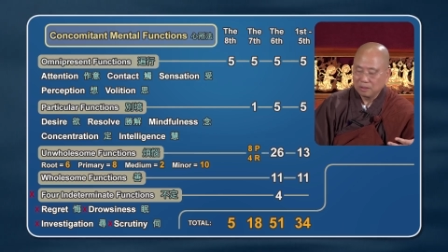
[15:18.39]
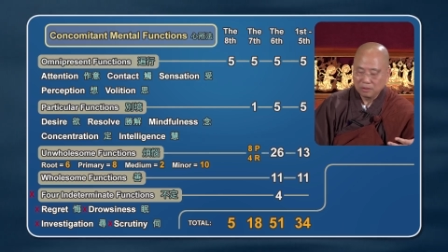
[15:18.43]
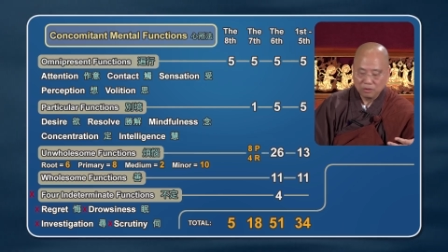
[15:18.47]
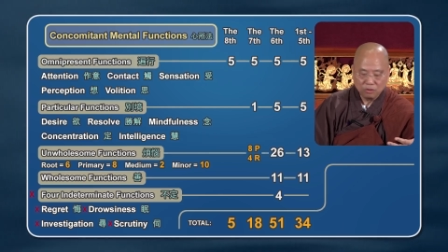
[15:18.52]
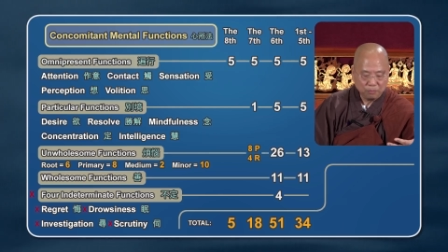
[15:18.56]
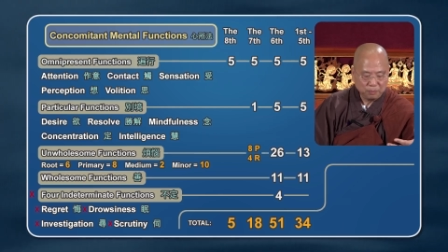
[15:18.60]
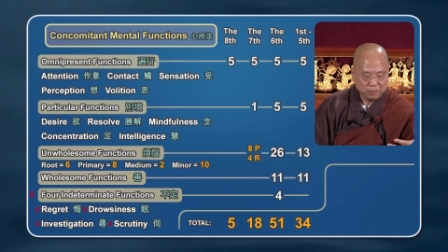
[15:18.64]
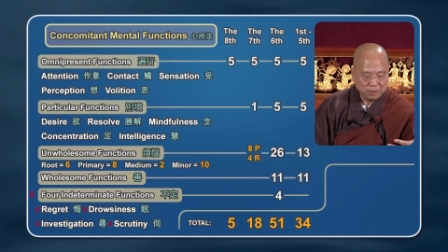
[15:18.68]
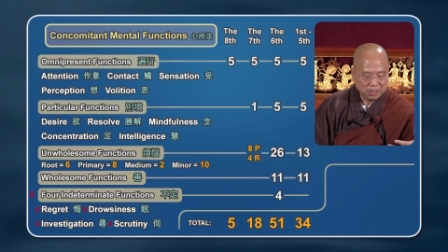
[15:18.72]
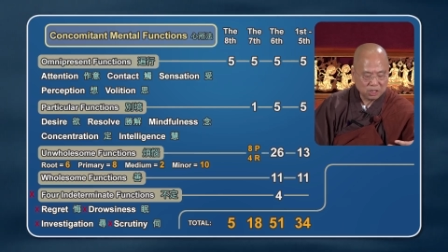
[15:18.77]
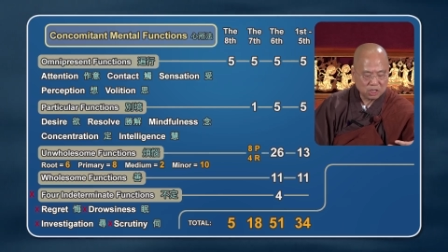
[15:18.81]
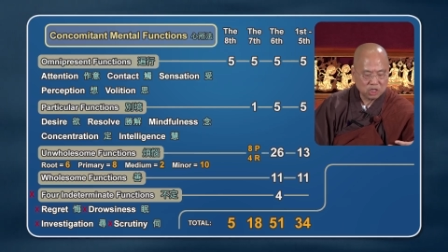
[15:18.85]

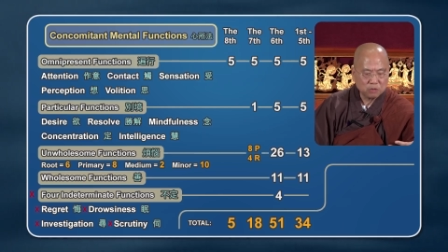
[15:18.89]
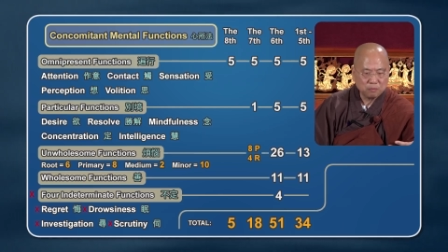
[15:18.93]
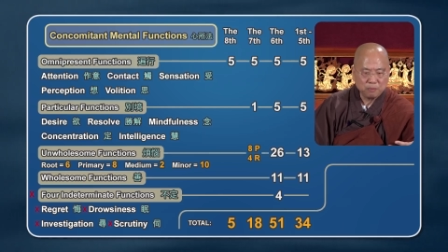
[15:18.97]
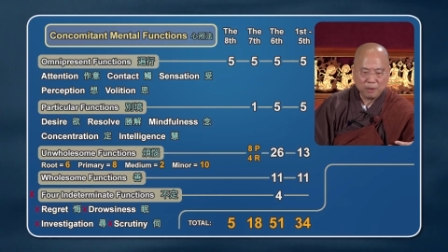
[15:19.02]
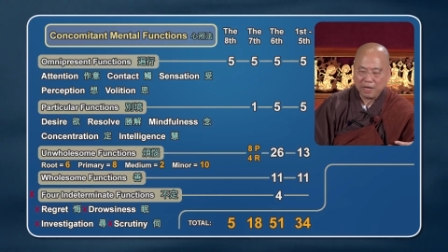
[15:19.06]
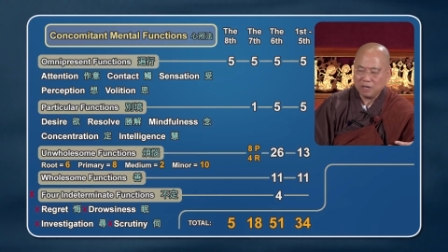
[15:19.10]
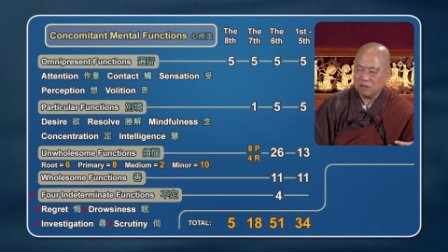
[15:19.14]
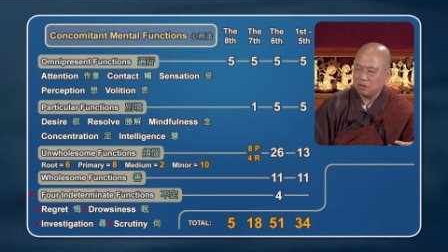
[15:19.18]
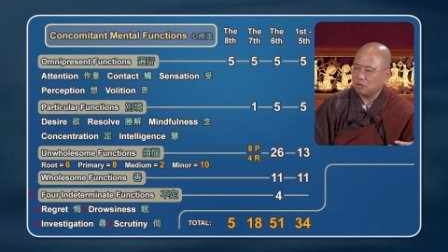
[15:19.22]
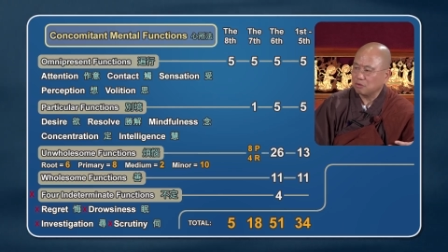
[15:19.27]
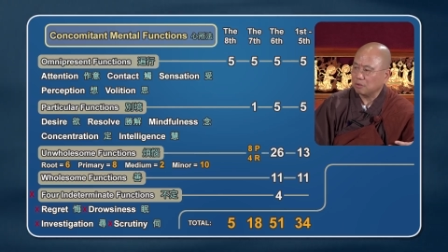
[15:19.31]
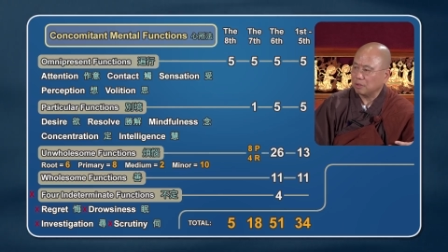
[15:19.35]
You've been a
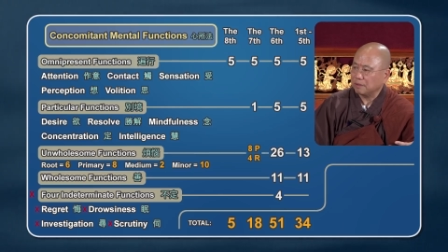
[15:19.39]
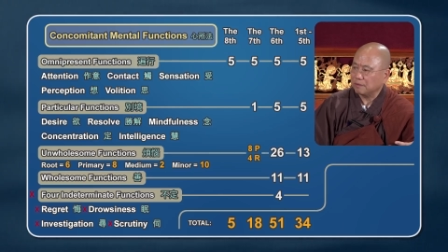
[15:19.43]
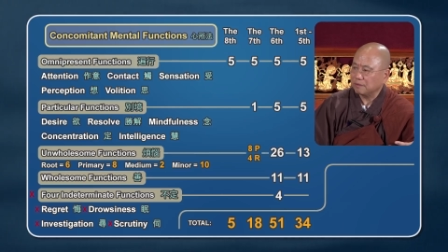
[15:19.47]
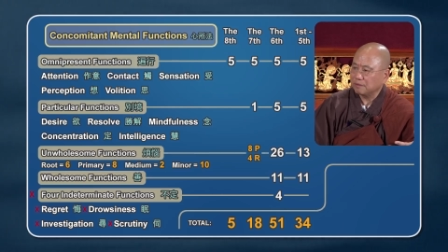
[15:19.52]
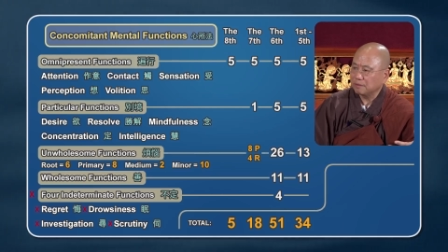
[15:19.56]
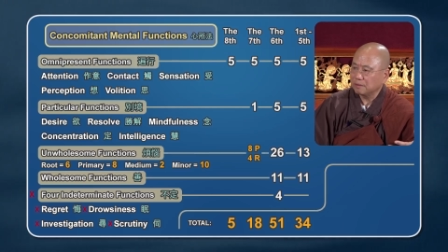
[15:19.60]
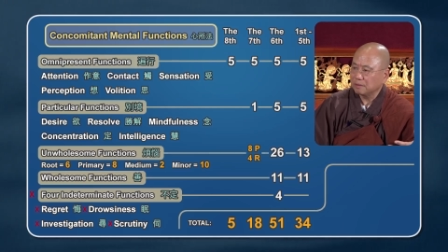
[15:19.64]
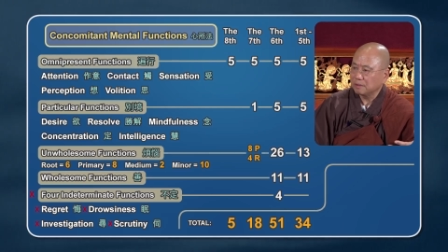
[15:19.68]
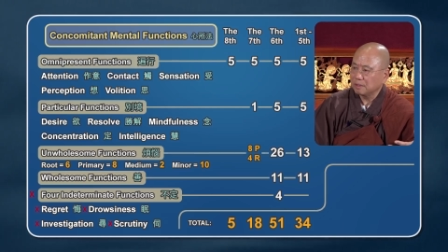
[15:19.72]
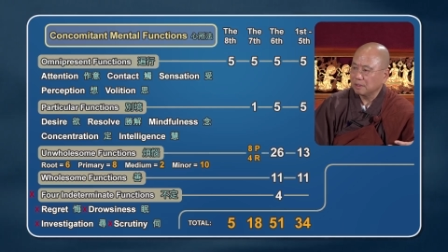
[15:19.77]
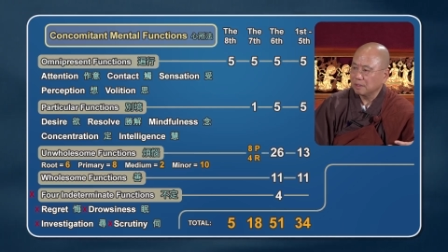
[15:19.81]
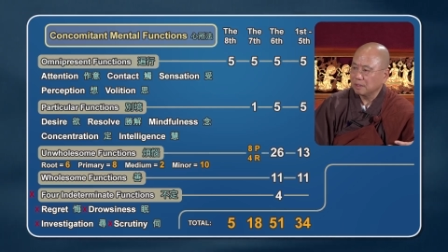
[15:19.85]

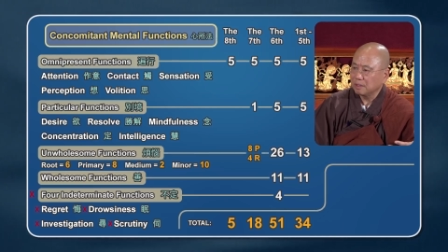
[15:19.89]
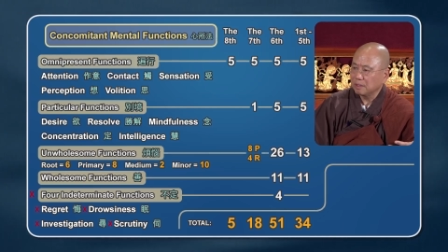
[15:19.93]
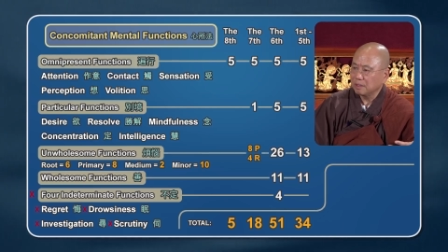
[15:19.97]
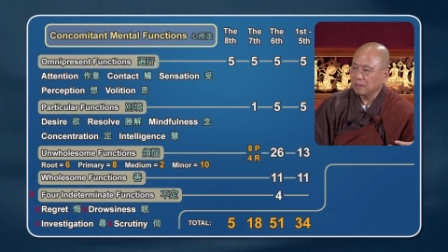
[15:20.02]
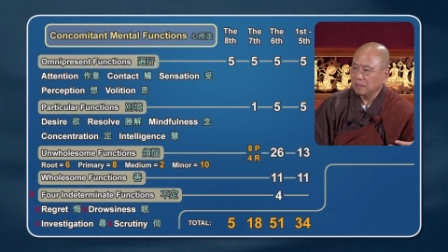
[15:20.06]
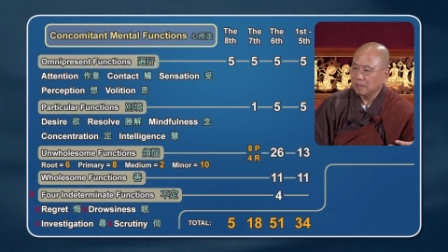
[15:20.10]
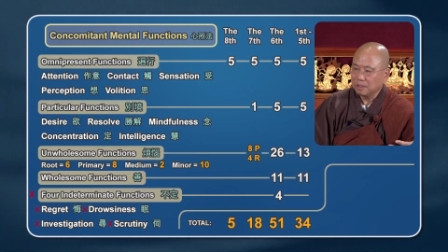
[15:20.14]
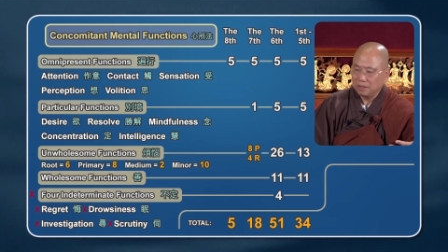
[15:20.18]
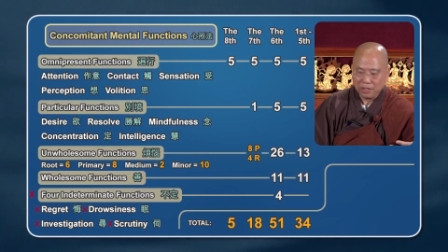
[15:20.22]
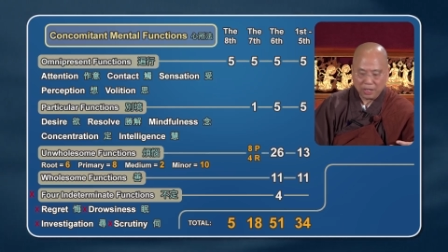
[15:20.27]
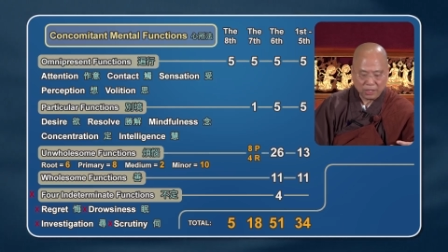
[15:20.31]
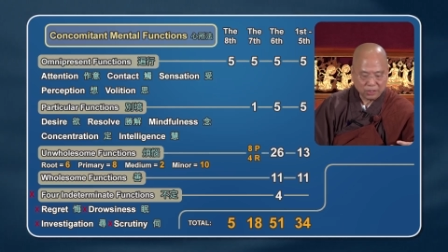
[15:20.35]
spendthrift.
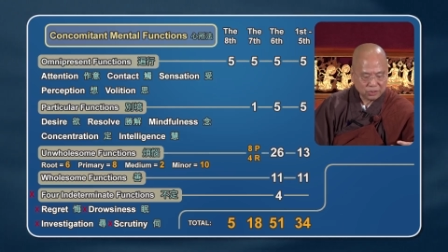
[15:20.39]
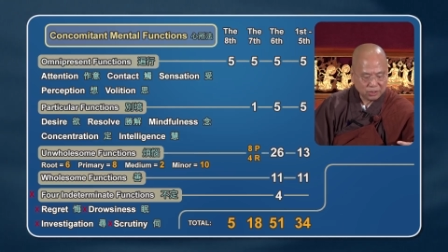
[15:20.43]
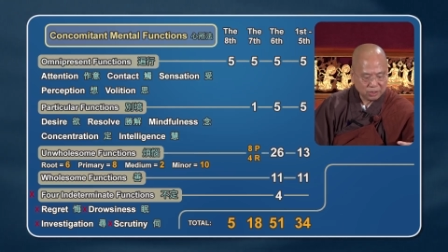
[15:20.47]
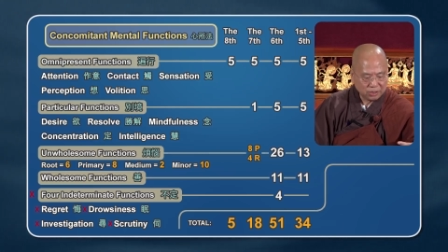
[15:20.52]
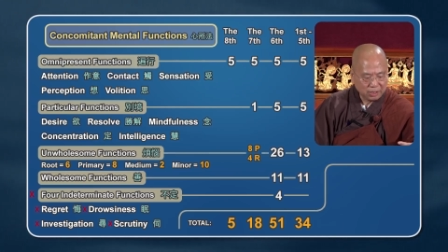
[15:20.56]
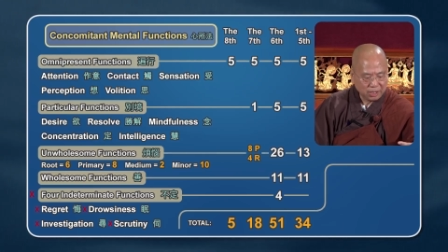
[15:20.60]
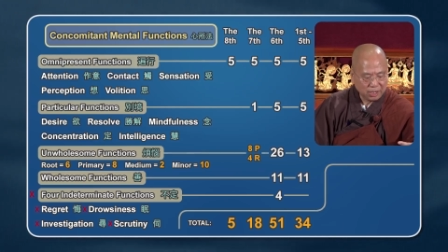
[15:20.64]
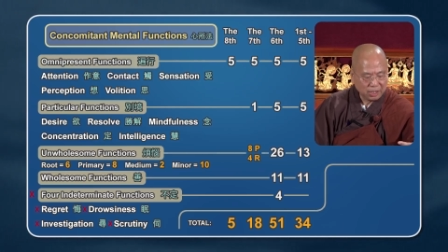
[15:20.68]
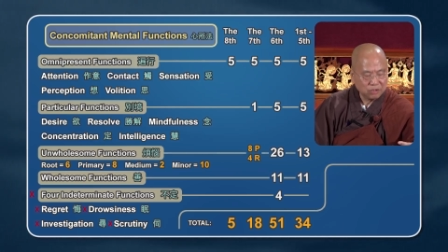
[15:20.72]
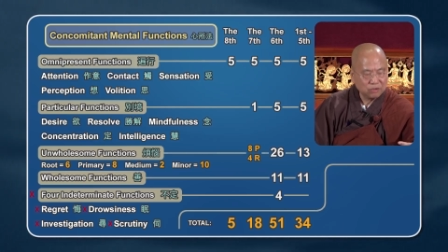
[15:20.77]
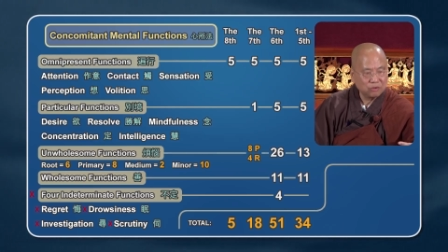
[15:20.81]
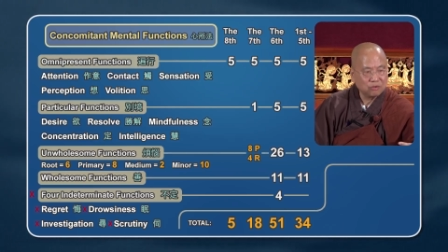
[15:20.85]

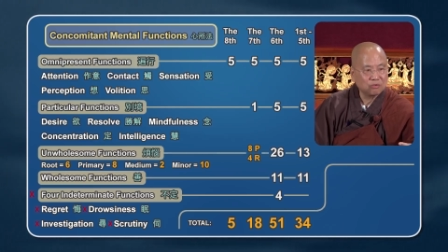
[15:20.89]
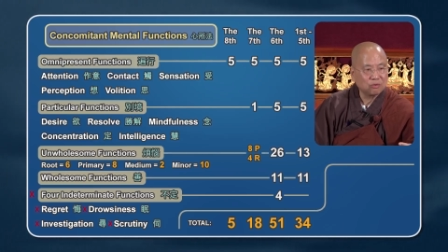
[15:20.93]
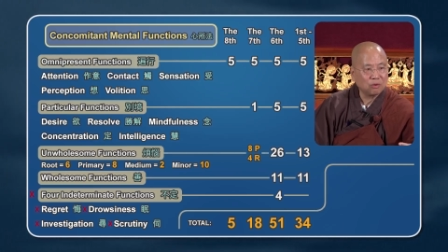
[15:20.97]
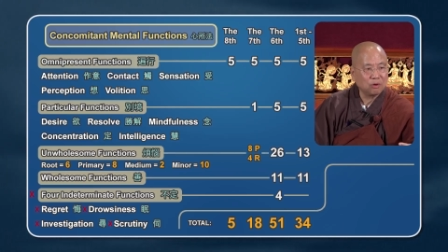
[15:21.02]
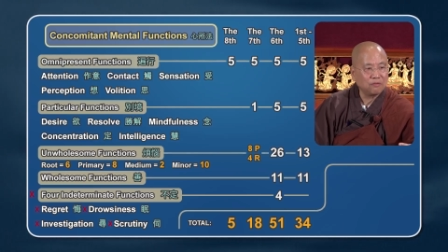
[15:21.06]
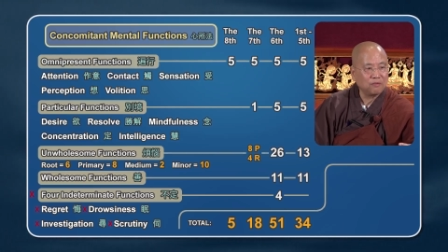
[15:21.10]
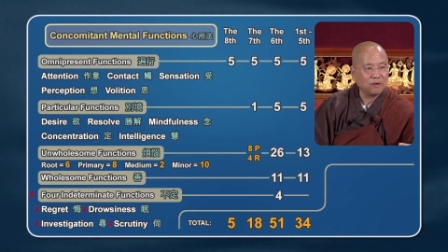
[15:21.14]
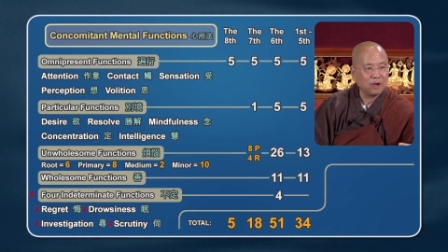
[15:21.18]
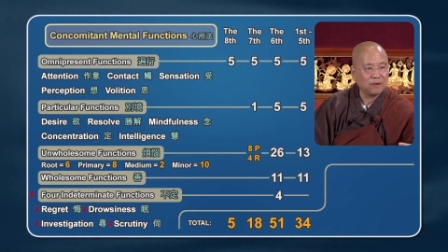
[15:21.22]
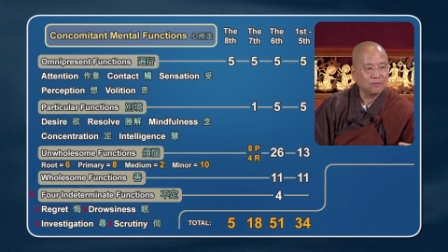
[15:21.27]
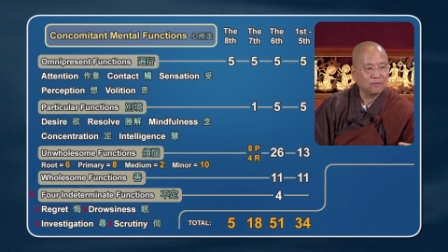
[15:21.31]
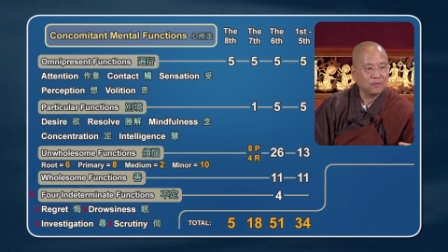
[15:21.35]
Yesterday you
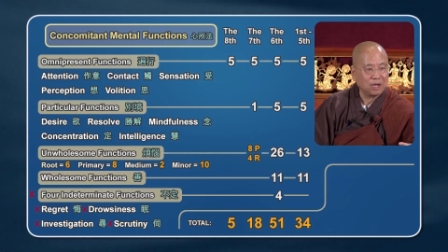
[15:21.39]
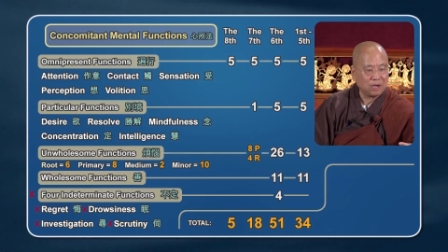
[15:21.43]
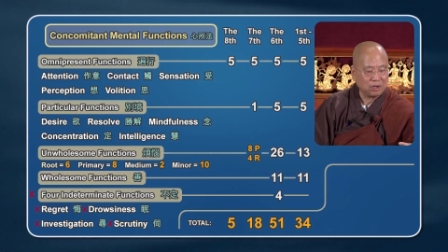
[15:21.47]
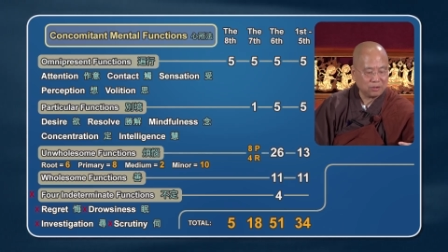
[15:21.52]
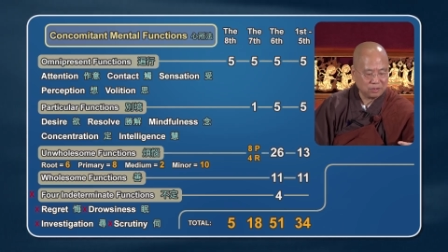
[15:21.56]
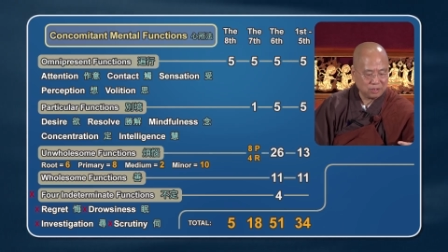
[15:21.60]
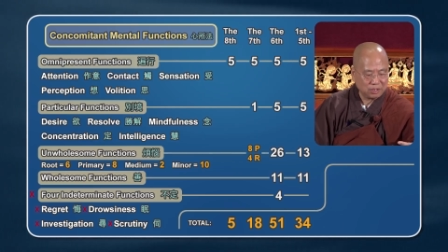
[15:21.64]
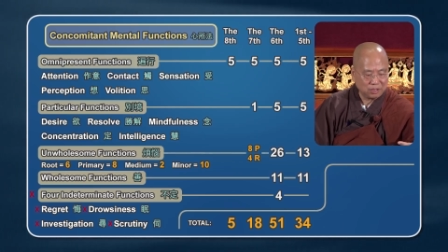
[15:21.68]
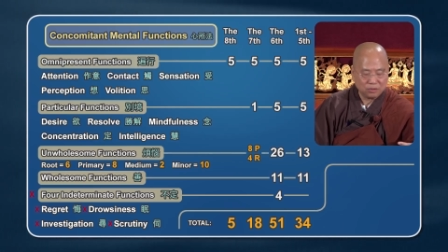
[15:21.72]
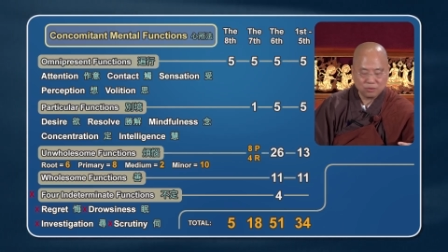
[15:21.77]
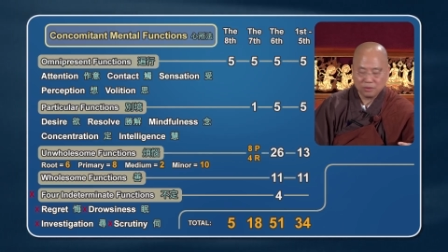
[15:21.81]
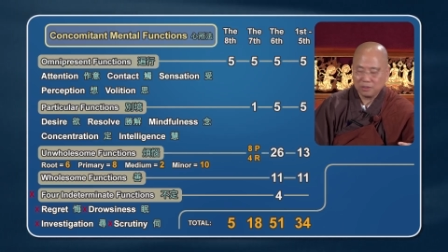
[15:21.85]
draw
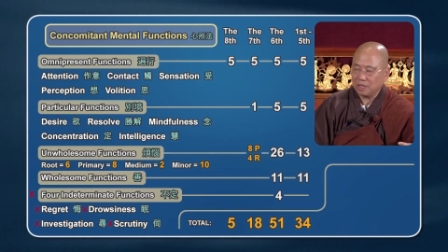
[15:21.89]
5,000,